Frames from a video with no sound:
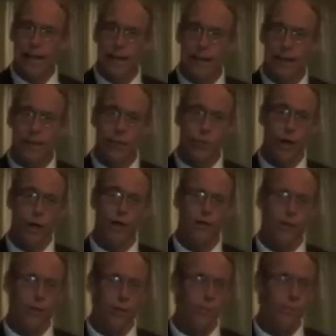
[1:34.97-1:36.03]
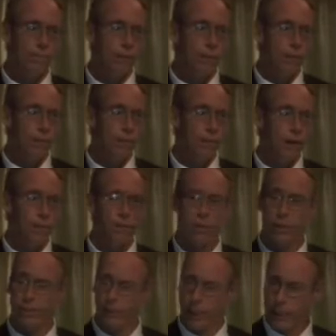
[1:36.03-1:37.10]
The director,
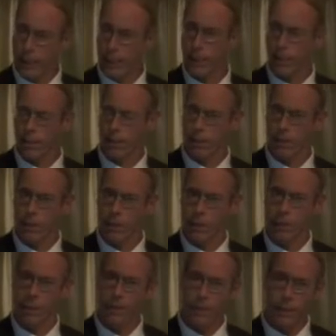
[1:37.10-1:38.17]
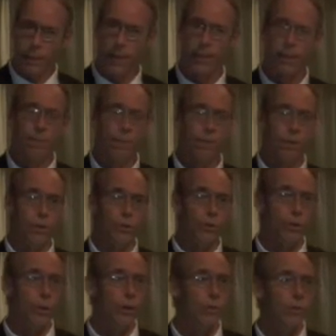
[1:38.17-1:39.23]
Amardeep Kalika, who won his Emmy a couple years
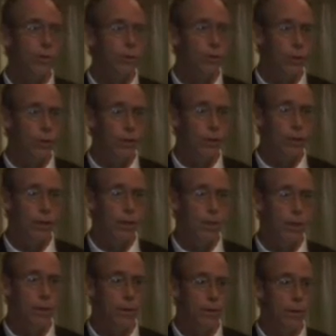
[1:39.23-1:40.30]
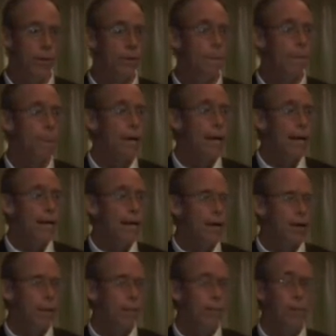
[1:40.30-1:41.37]
ago for doing a documentary,
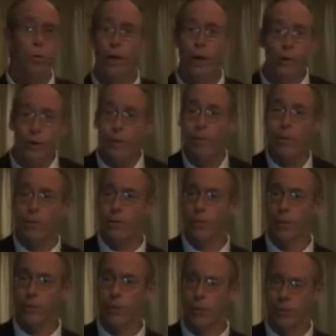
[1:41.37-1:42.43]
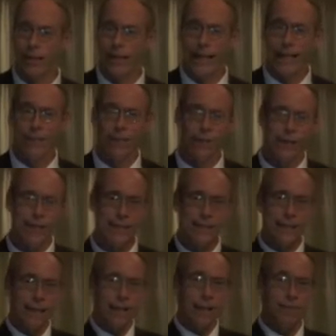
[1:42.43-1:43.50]
knew nothing about the subject. So he's
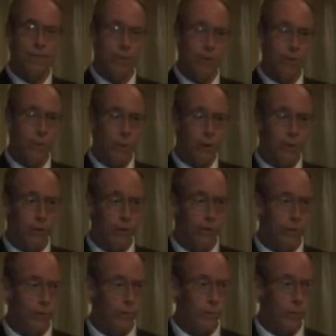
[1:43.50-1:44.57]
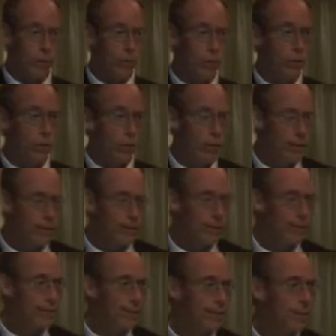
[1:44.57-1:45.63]
taken it from the point of view of someone who
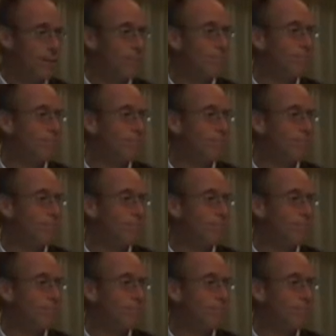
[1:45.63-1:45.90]
is